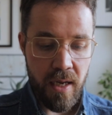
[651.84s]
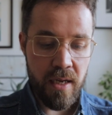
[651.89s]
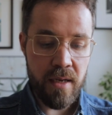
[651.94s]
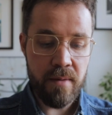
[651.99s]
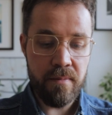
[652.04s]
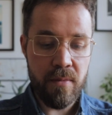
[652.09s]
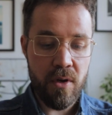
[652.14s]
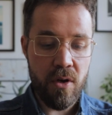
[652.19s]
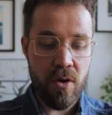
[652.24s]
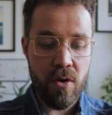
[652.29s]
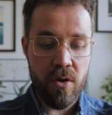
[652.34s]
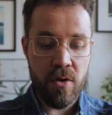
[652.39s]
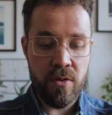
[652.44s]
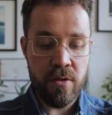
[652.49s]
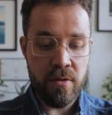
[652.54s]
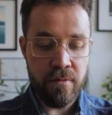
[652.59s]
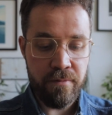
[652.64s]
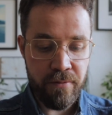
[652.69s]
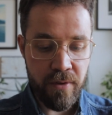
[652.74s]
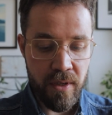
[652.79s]
On
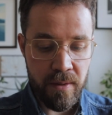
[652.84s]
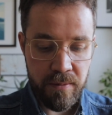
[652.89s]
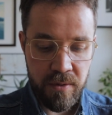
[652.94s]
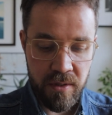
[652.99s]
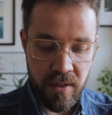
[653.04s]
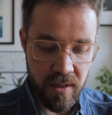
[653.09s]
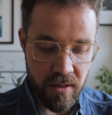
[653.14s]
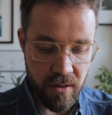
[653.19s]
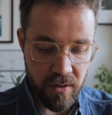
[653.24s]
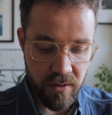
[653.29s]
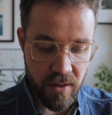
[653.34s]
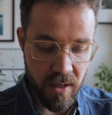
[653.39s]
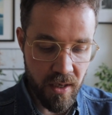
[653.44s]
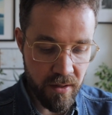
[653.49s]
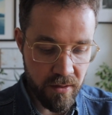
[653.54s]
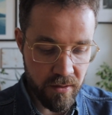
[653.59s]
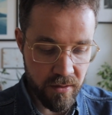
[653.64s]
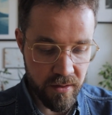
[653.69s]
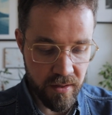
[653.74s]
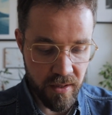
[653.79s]
the flip side, on the
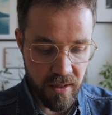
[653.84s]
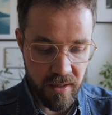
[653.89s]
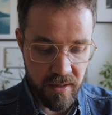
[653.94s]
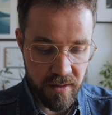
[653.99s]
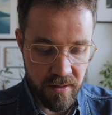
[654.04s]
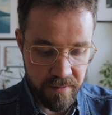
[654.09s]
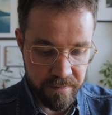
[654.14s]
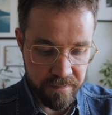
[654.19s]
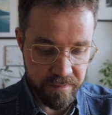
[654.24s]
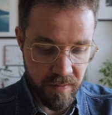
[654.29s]
other side,